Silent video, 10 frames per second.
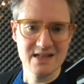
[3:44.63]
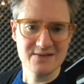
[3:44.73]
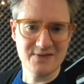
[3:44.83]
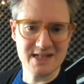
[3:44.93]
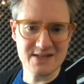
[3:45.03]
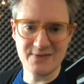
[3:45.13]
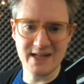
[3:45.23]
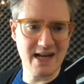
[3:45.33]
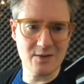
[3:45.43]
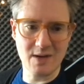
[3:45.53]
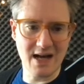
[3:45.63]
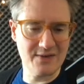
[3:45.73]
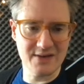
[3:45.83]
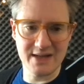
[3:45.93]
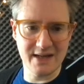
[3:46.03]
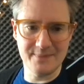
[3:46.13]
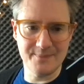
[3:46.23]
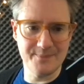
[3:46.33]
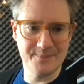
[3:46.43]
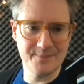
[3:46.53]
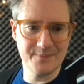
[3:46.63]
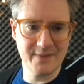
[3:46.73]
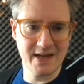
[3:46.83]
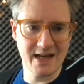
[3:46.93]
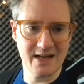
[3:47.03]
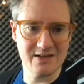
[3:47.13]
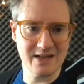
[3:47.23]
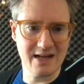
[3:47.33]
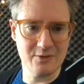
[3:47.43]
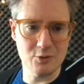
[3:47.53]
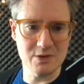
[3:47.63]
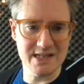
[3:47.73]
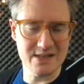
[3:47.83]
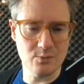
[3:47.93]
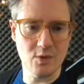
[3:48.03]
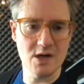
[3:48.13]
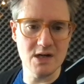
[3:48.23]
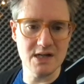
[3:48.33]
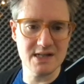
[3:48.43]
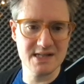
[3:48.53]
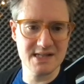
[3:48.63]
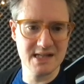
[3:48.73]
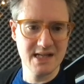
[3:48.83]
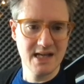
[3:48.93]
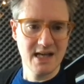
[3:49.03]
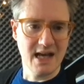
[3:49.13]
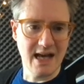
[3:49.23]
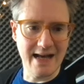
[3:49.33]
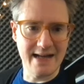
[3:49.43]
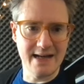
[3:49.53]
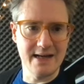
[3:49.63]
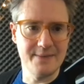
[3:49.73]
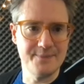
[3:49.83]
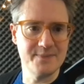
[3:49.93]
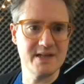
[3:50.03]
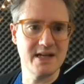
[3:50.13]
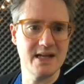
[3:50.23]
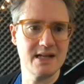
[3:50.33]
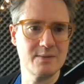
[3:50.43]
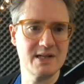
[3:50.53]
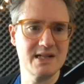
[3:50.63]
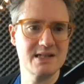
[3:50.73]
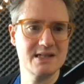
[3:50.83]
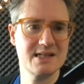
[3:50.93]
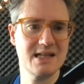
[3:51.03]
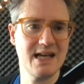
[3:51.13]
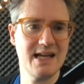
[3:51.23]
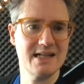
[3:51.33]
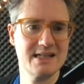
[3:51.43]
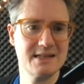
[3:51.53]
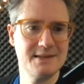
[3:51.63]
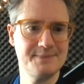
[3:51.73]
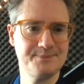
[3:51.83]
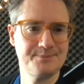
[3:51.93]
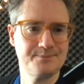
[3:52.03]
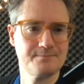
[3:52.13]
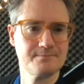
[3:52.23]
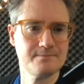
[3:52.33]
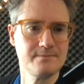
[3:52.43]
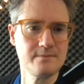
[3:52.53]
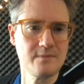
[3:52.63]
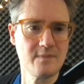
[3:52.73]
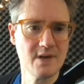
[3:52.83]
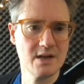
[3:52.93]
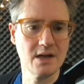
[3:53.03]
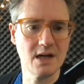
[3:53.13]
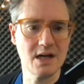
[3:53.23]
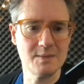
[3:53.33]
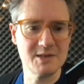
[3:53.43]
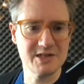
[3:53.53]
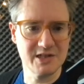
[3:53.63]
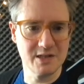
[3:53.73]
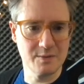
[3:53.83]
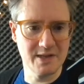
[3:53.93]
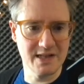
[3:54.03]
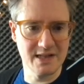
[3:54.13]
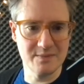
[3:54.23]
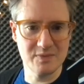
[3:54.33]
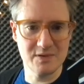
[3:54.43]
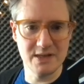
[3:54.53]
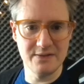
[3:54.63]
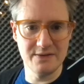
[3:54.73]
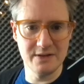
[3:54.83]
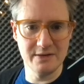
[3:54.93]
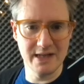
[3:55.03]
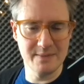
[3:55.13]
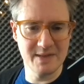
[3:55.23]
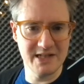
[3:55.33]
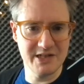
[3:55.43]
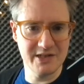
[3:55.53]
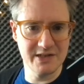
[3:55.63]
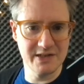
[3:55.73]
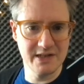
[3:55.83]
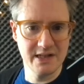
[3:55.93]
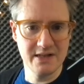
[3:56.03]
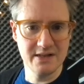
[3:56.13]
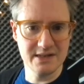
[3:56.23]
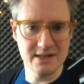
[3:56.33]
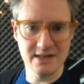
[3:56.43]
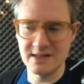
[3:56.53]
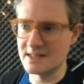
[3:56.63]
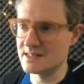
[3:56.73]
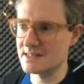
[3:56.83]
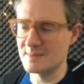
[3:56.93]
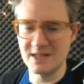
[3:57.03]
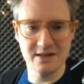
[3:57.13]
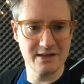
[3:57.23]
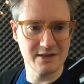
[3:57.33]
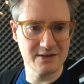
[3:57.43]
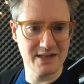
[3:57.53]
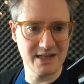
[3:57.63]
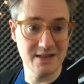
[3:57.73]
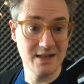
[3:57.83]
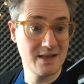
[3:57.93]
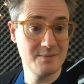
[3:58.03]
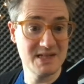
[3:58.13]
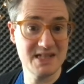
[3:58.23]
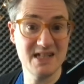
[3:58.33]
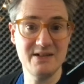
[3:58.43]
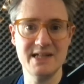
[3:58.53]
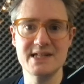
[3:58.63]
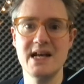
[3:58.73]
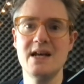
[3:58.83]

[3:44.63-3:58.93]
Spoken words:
Just figured out how the how all this works, and like we can select an armature, we can like preview an animation, see like there's something going on there, mysterious.